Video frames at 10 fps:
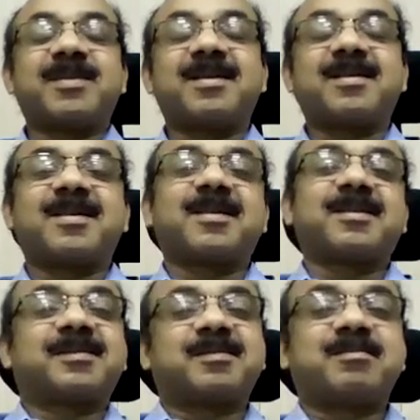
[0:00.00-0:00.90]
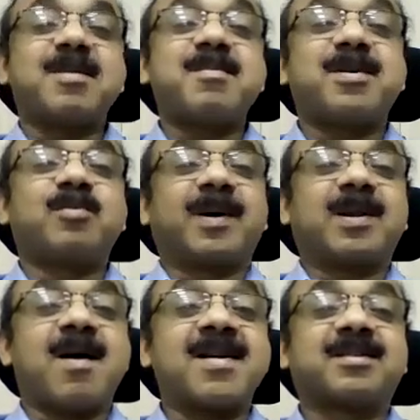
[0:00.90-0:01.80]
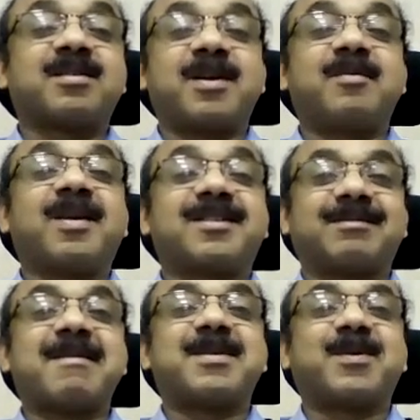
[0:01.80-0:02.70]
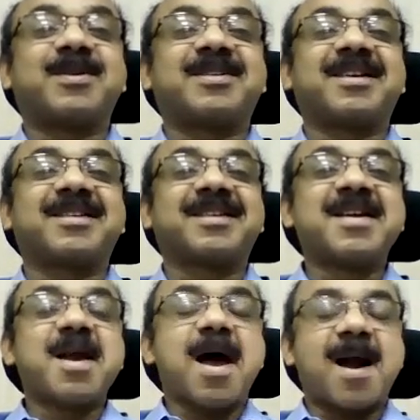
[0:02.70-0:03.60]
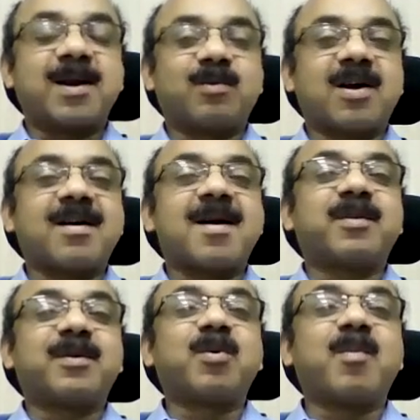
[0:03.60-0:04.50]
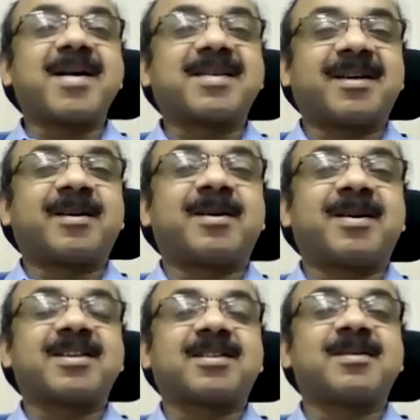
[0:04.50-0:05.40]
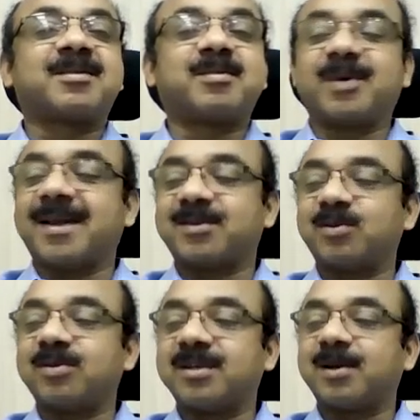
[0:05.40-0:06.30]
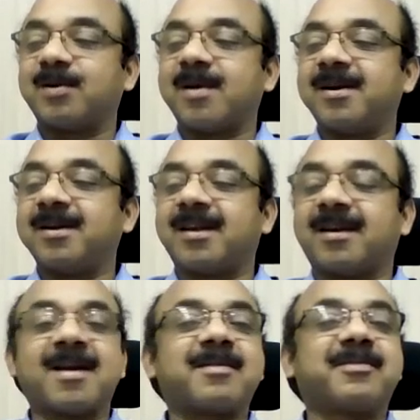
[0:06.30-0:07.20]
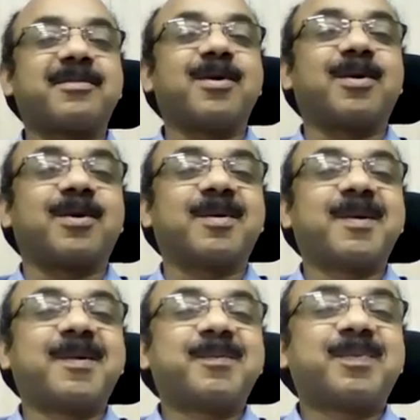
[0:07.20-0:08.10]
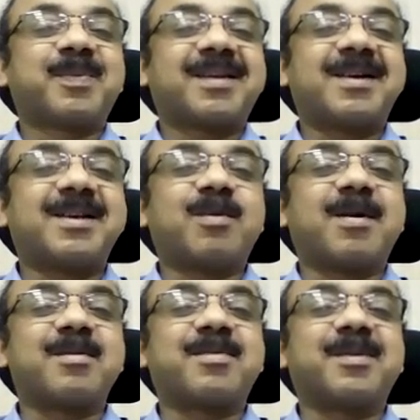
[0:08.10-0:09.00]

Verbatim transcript: if then uh, maybe you might have answered very well some of the questions and you would have got very good marks in written test also because you secured all india rank 4 that is actually